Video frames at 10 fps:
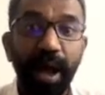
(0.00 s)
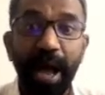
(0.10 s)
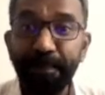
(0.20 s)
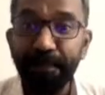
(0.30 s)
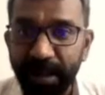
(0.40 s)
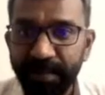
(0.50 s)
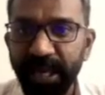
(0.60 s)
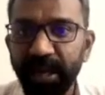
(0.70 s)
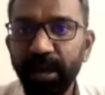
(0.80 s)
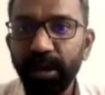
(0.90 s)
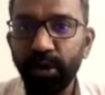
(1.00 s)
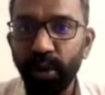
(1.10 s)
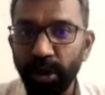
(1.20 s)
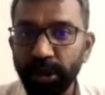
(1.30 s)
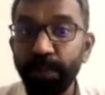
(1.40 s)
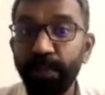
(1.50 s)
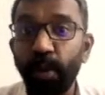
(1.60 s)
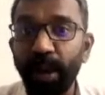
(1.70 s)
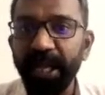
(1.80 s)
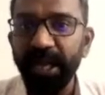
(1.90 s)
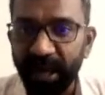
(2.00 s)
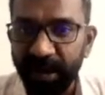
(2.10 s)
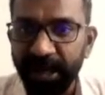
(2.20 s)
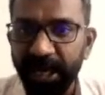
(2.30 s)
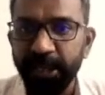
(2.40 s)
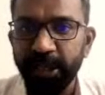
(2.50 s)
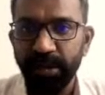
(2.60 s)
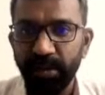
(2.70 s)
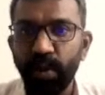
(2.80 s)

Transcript: upcoming to also providing recommendation